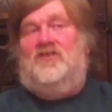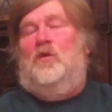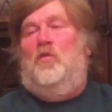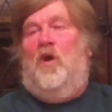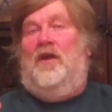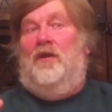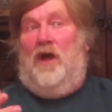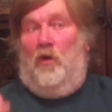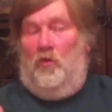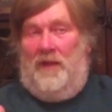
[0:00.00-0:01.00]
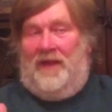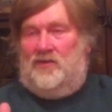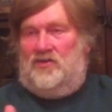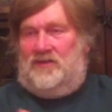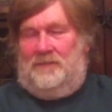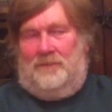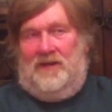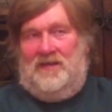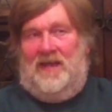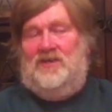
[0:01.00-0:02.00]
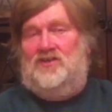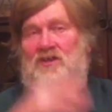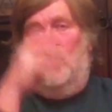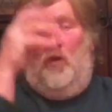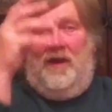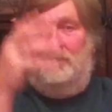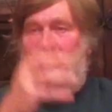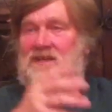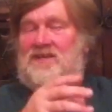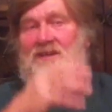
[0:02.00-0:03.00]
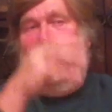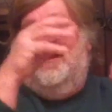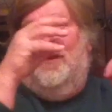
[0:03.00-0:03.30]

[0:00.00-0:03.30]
So why not hold back just that bit of danger? So what happens is,